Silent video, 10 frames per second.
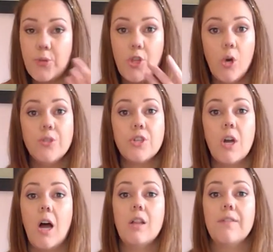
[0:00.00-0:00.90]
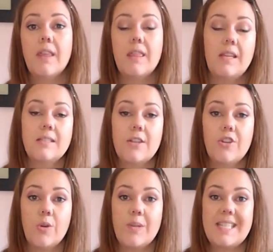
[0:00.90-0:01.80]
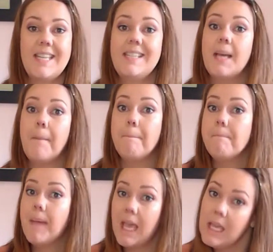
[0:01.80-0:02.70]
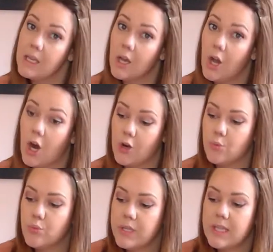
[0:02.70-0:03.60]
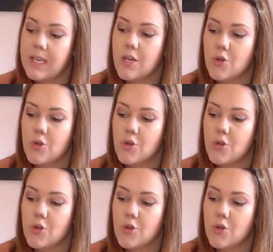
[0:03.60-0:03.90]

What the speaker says: those are all of the things that you're going to need to make our really